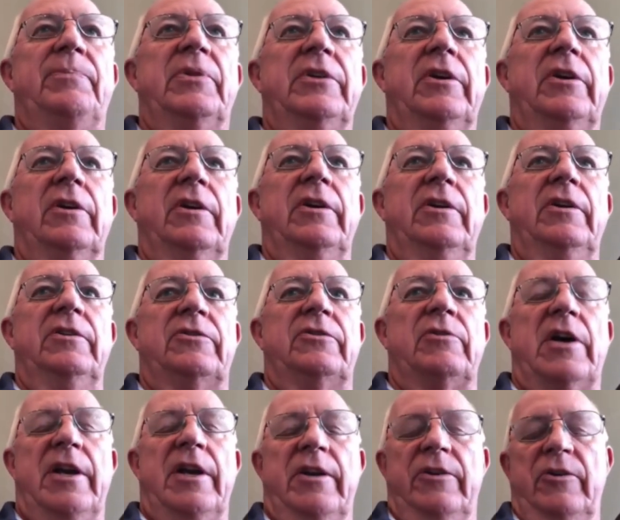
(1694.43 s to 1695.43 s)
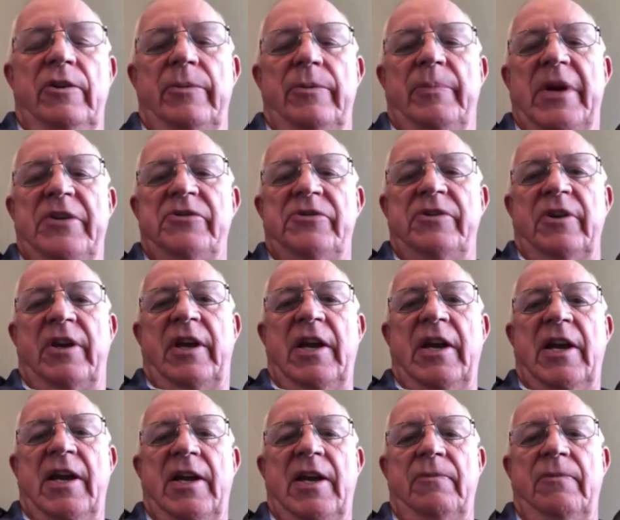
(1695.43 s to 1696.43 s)
You, you try to do the best you
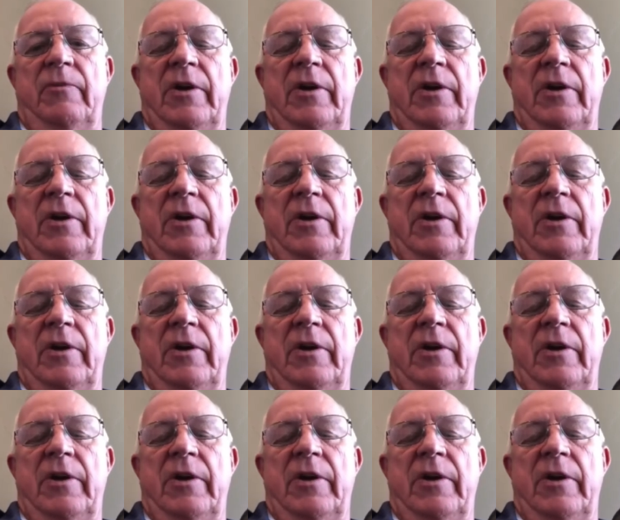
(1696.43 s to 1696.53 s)
can,